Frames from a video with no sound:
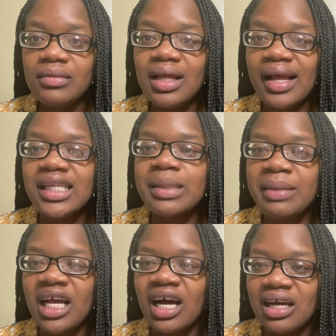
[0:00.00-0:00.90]
It's
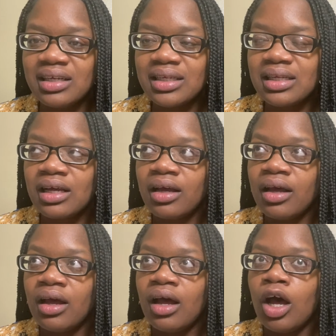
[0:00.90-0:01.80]
because
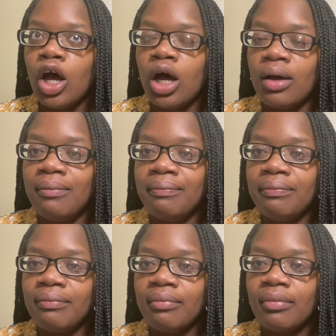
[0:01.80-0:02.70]

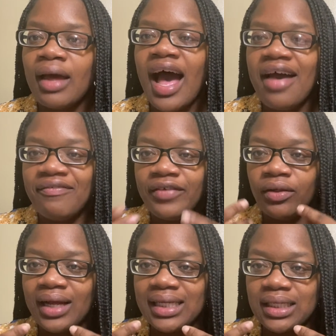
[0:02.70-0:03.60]
um, I
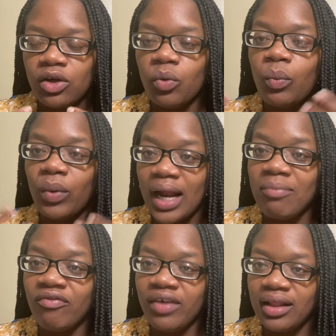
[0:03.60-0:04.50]
feel as though what
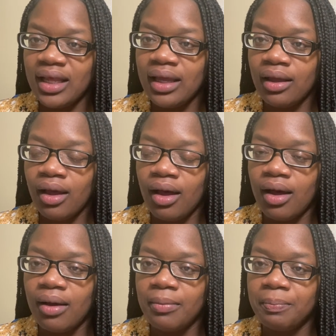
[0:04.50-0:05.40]
I'm feeling
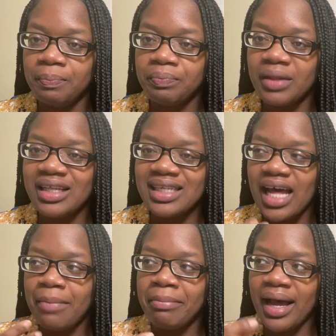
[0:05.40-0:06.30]
um, is
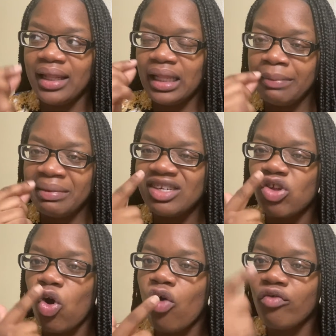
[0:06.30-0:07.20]
that my lip is
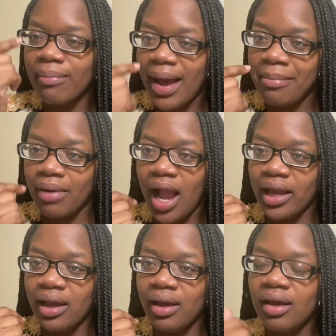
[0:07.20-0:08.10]
over my
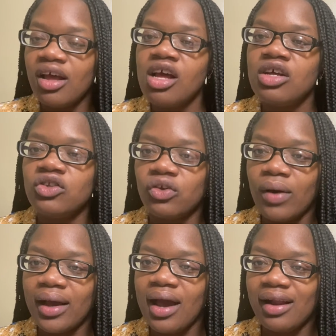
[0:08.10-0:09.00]
bracket. So
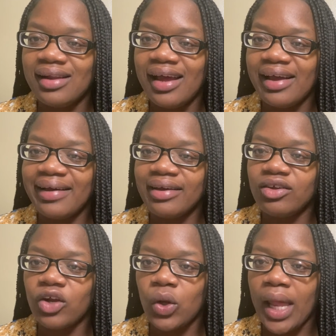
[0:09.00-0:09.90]
I kind of like,
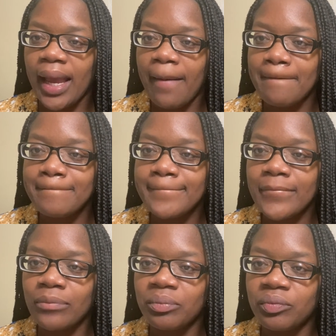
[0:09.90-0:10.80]
you know, like,
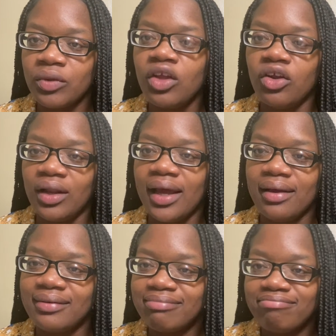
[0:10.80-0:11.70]
you know, like,